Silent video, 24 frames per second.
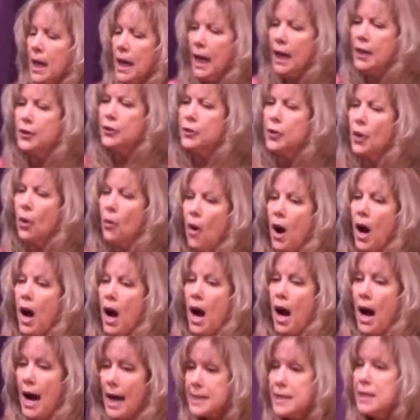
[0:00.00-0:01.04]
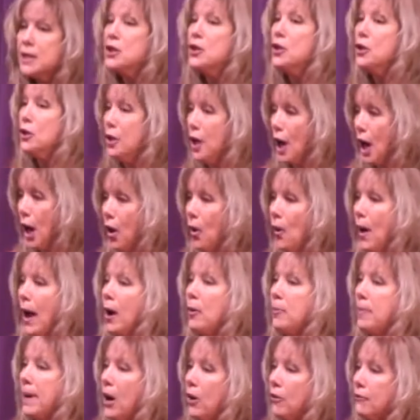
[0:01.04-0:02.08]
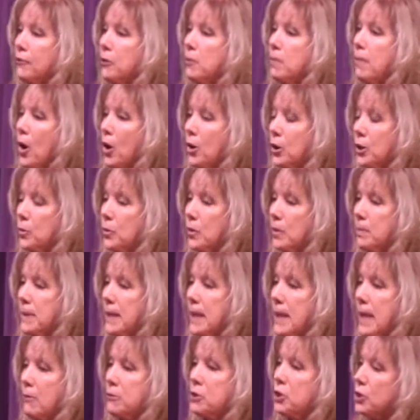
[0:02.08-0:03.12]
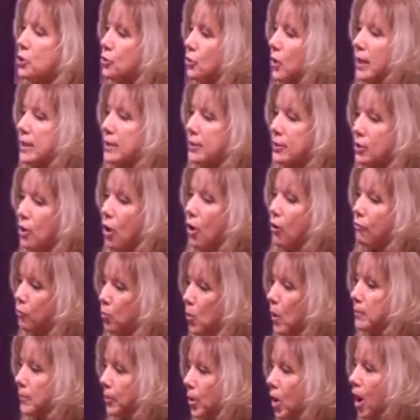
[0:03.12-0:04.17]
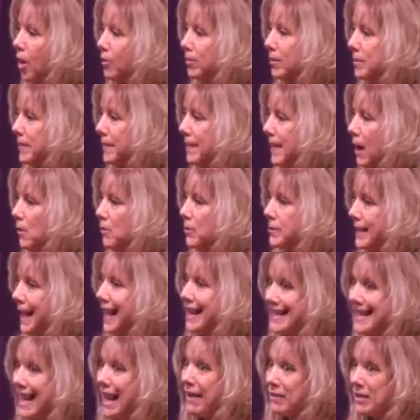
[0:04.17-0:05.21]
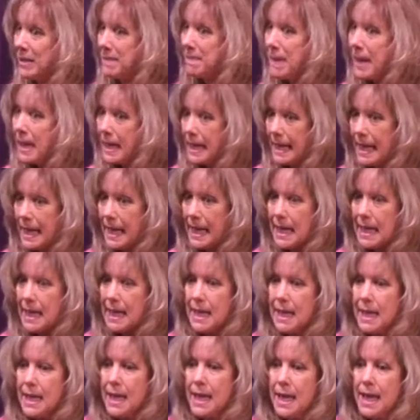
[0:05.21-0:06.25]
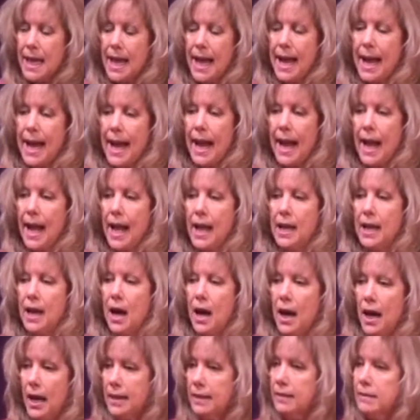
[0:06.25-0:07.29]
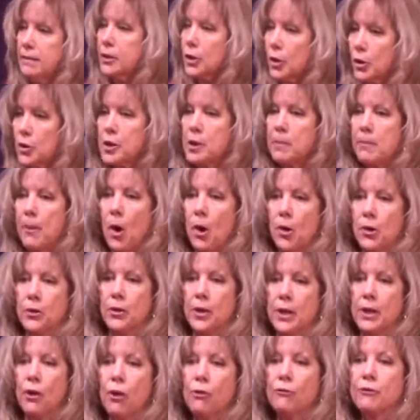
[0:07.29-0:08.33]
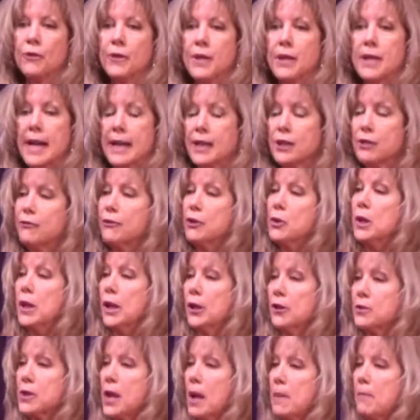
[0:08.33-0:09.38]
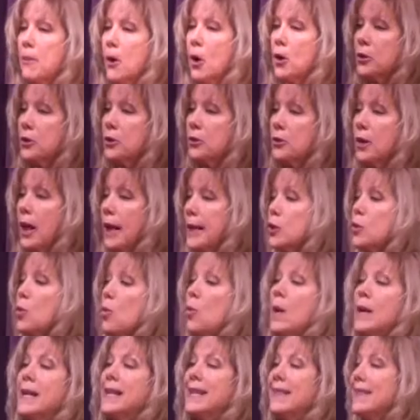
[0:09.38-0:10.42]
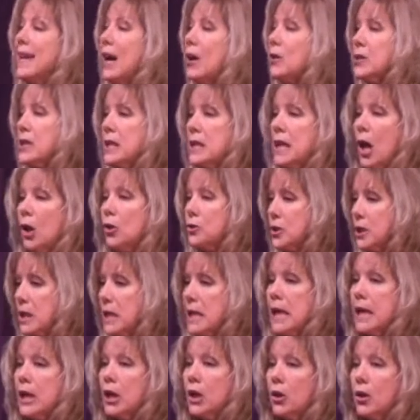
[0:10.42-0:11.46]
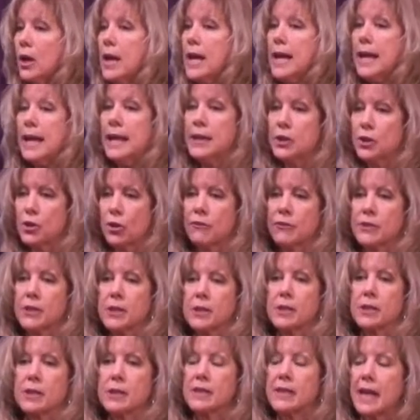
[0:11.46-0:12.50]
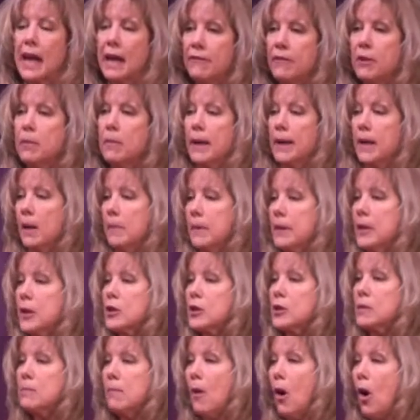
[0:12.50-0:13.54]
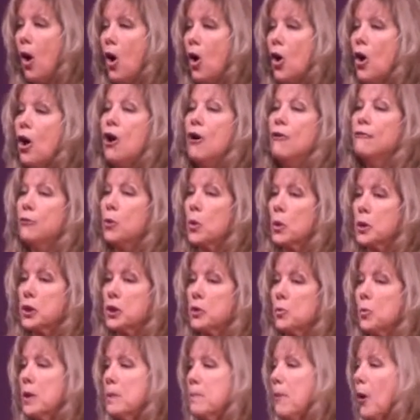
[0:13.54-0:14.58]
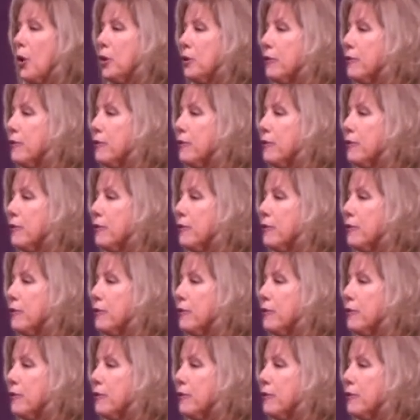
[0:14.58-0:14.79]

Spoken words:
And so I didn't know how powerful barter would be. I was just trying to solve one problem, and that was I didn't have any money. And I learned to barter, and over the next few years, I bartered like $20,000 a year in services, saving my company a small fortune. We barter